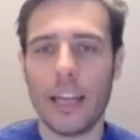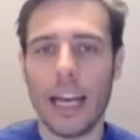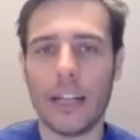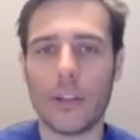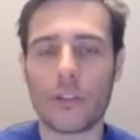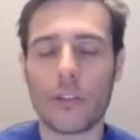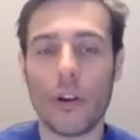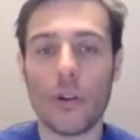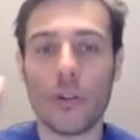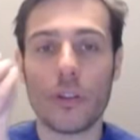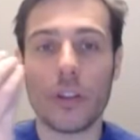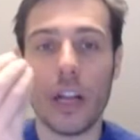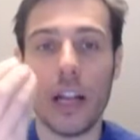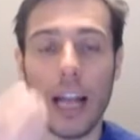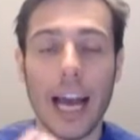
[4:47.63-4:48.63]
And so
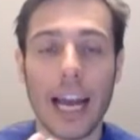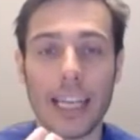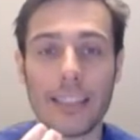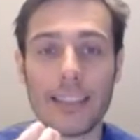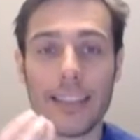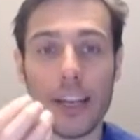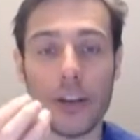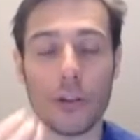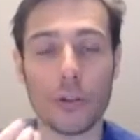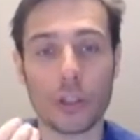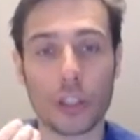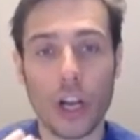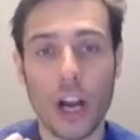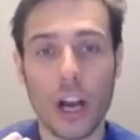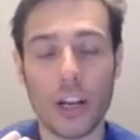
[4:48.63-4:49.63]
the light in your
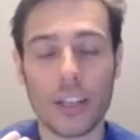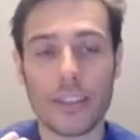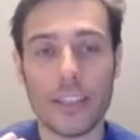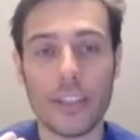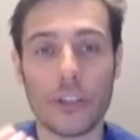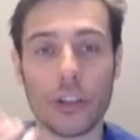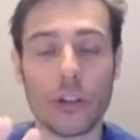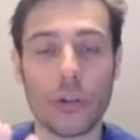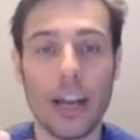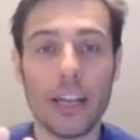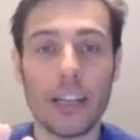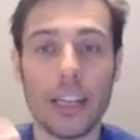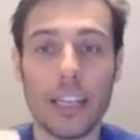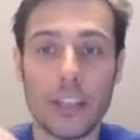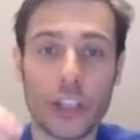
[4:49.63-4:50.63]
chart is it
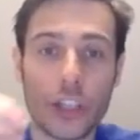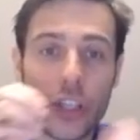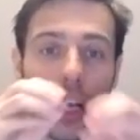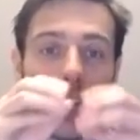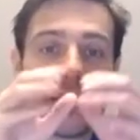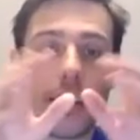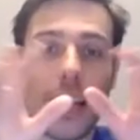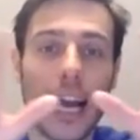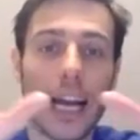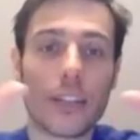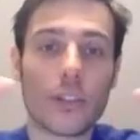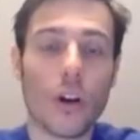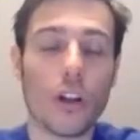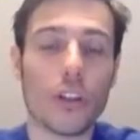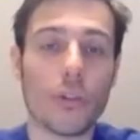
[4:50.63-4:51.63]
sheds light
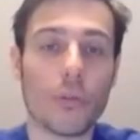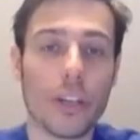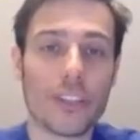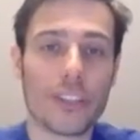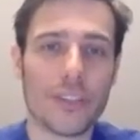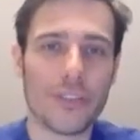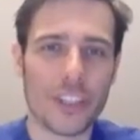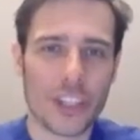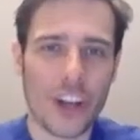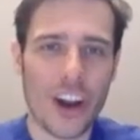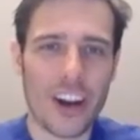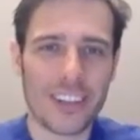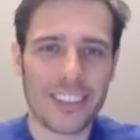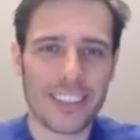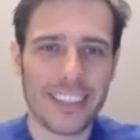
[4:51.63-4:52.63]
on the rest of the
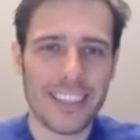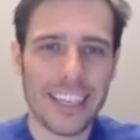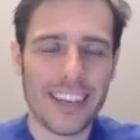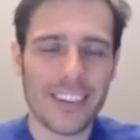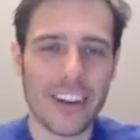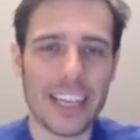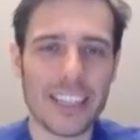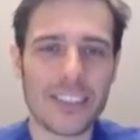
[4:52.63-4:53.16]
chart, right?